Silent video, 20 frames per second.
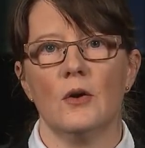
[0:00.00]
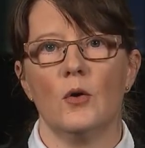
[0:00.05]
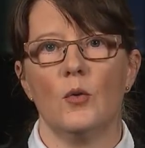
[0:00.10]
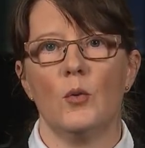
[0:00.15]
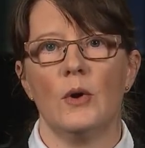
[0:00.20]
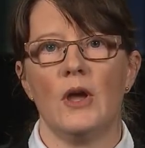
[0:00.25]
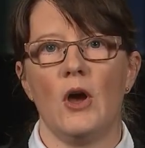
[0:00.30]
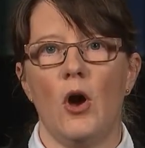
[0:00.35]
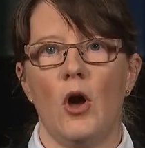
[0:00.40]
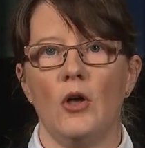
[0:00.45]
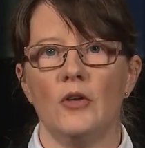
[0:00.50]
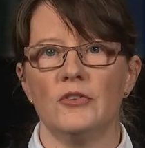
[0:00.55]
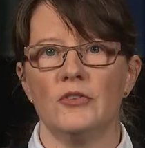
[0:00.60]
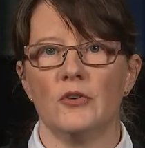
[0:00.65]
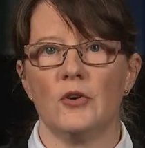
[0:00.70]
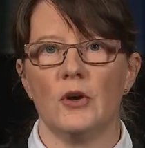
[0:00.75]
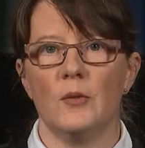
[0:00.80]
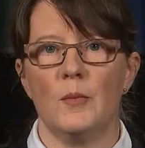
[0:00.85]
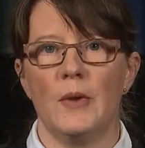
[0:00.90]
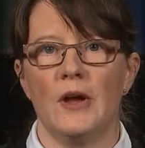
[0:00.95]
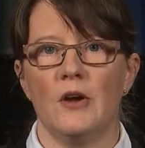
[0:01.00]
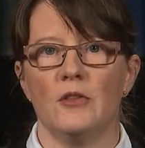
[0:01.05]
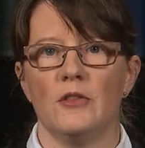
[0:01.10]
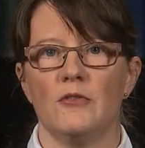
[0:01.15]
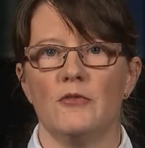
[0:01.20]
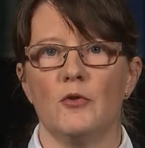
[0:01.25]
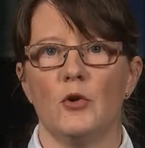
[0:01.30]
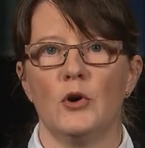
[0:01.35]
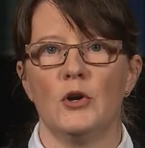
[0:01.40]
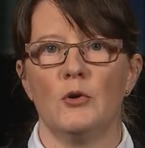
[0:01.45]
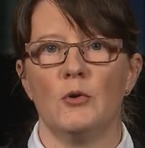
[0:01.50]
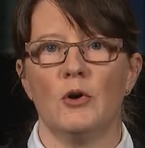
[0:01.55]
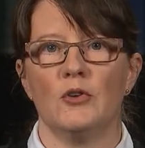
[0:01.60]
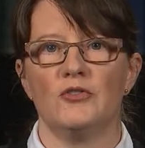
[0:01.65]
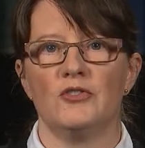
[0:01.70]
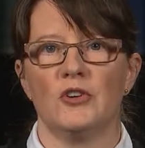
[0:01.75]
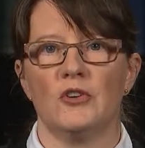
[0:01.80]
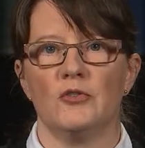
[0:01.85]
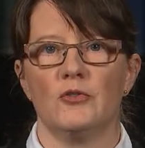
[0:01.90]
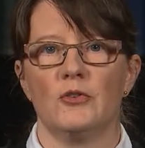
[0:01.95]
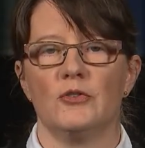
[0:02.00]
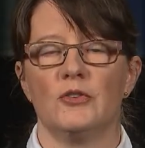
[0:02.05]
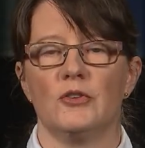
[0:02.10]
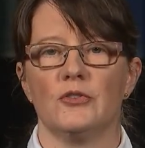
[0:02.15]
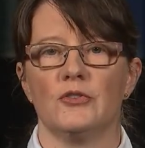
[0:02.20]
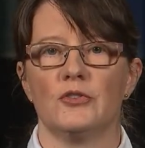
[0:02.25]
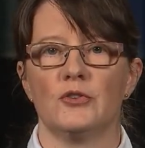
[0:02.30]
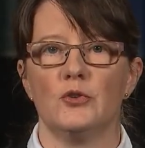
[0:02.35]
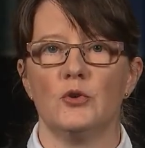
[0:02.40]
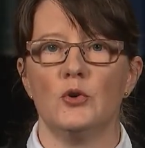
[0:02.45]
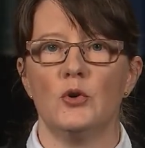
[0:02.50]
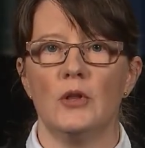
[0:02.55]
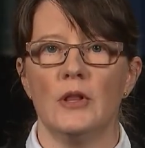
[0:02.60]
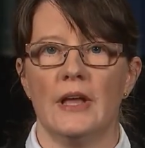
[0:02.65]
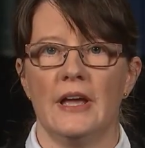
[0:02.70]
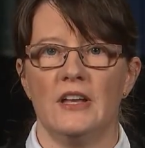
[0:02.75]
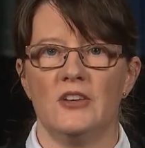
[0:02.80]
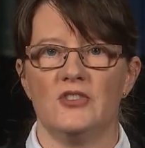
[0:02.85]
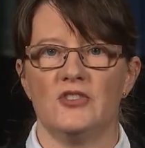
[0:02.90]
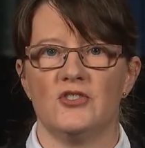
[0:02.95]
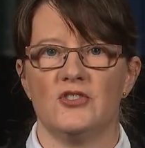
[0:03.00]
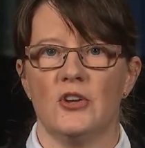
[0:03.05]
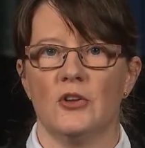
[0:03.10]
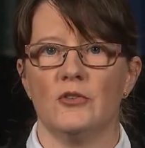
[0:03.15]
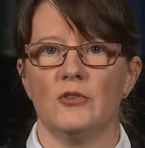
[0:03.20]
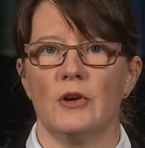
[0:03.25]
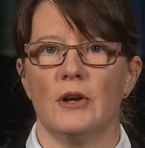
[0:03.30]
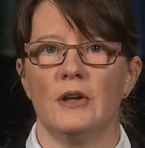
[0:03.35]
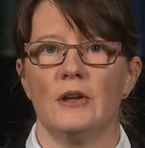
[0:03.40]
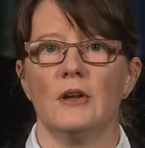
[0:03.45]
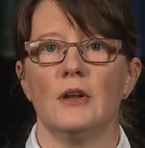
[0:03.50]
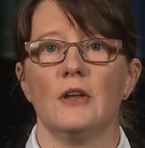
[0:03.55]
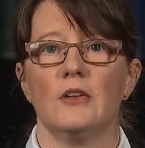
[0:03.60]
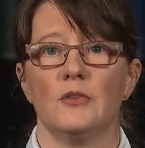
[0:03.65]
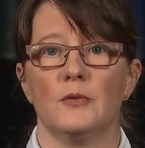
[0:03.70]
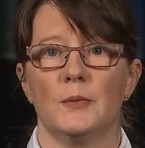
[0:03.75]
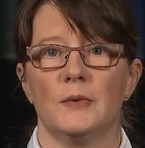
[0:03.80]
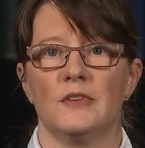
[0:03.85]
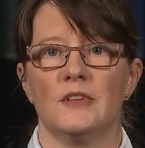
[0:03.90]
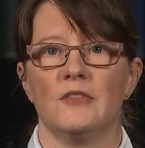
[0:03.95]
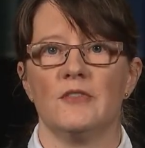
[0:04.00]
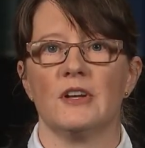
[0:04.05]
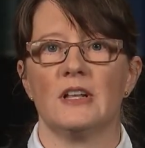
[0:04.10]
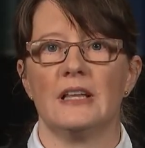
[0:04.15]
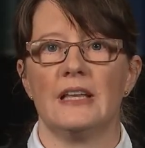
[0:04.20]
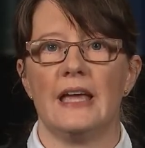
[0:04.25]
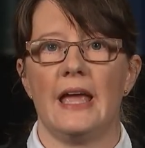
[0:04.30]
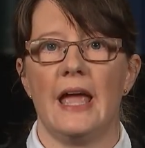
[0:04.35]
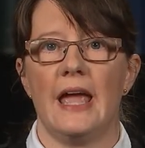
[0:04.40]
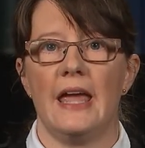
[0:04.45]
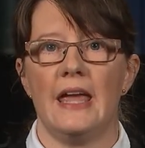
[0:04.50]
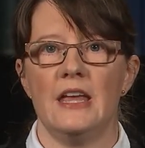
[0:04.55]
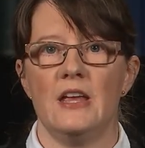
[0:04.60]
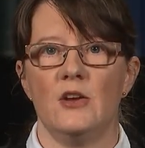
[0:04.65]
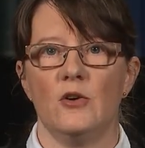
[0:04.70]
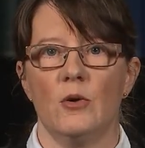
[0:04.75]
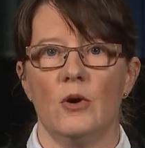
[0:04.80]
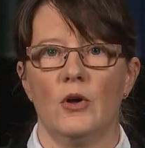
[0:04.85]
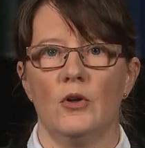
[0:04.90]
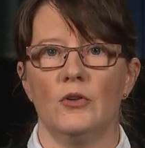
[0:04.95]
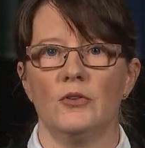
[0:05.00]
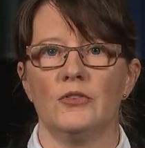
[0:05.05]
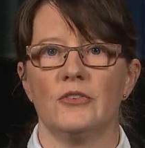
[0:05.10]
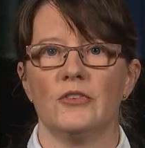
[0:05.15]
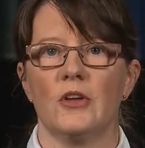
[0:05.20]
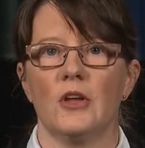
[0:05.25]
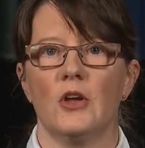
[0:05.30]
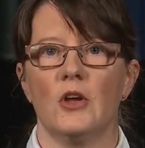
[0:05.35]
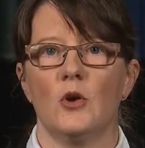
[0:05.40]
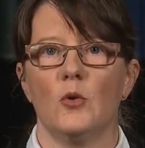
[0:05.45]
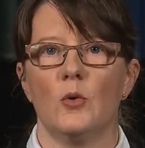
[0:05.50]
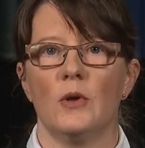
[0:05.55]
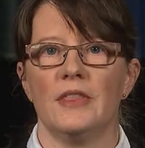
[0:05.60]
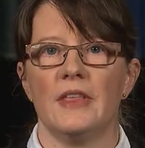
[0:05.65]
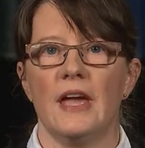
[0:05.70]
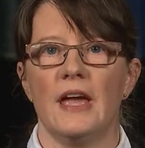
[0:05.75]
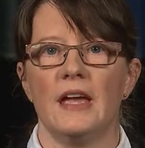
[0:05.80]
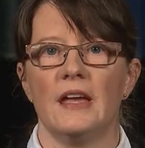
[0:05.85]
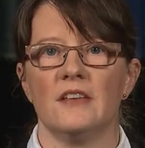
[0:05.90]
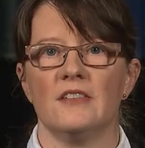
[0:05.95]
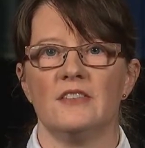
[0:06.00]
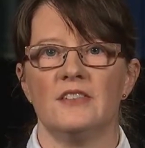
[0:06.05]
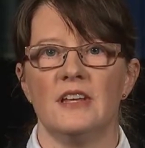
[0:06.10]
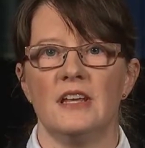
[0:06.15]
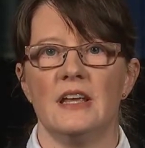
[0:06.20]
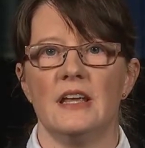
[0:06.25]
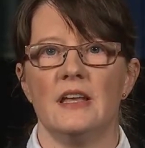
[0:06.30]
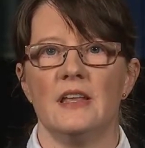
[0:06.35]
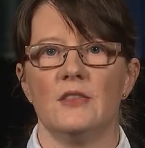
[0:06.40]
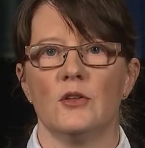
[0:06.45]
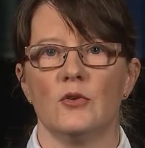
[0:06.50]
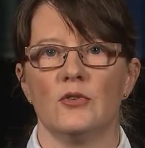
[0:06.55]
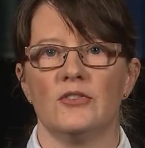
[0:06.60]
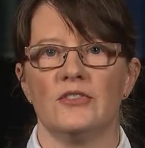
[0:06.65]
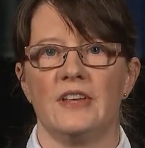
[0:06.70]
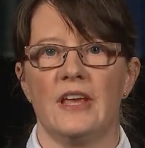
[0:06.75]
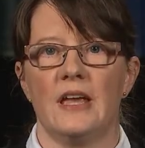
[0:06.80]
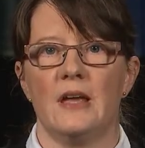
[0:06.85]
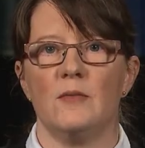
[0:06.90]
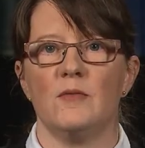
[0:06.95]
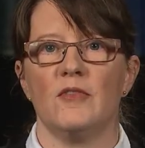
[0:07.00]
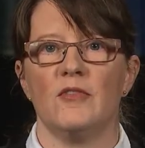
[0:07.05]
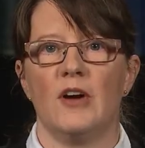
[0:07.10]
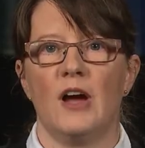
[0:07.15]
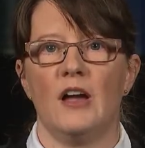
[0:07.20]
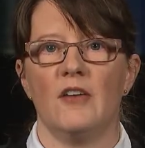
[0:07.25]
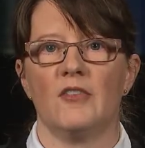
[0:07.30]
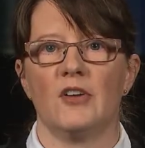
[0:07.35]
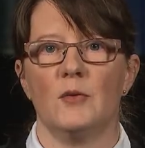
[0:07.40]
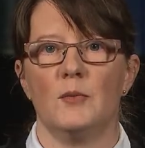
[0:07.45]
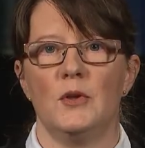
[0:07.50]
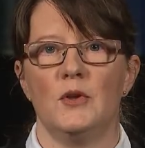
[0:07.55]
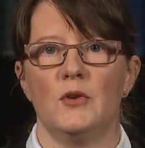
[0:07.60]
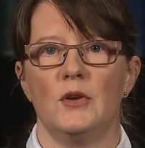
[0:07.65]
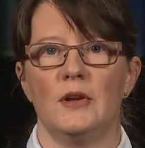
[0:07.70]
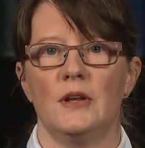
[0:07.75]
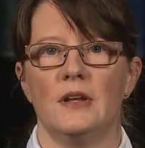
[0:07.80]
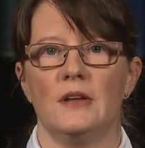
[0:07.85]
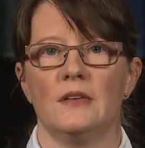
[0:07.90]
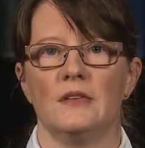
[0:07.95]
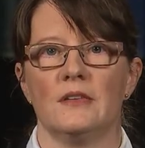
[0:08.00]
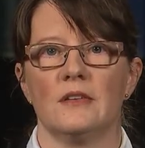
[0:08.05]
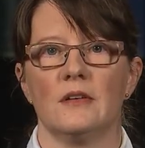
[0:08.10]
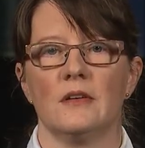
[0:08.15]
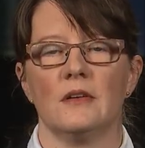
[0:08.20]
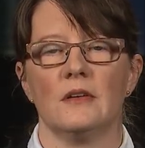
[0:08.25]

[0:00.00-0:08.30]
We also compared the four year old children to school age children, specifically eight year olds, with ASD in those same five communities.